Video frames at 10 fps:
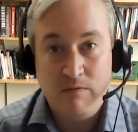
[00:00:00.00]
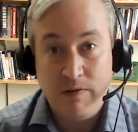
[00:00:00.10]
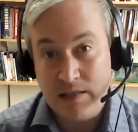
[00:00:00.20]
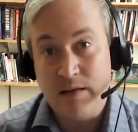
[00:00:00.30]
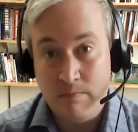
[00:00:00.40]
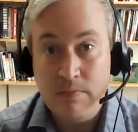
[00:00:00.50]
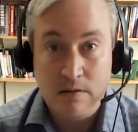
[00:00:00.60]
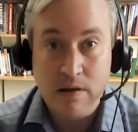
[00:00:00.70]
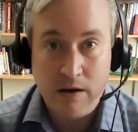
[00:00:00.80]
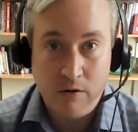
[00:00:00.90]

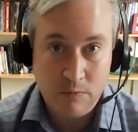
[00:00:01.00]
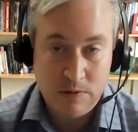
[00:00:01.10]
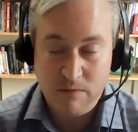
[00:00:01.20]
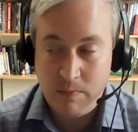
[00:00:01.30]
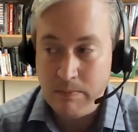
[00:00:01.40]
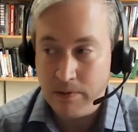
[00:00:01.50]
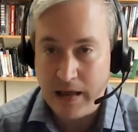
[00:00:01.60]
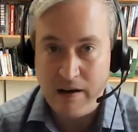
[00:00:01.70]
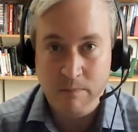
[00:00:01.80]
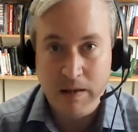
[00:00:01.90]
victims and groups of people
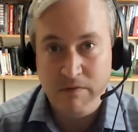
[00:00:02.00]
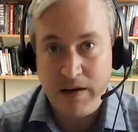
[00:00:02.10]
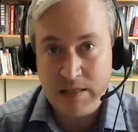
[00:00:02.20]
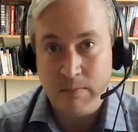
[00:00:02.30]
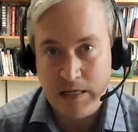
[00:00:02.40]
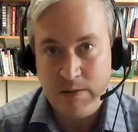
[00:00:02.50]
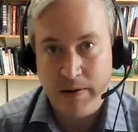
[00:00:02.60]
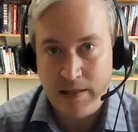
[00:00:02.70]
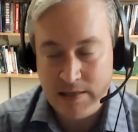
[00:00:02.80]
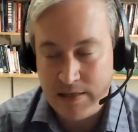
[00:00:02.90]
that have been victimized
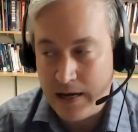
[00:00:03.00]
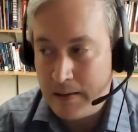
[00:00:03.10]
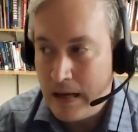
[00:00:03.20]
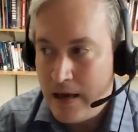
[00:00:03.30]
by the state.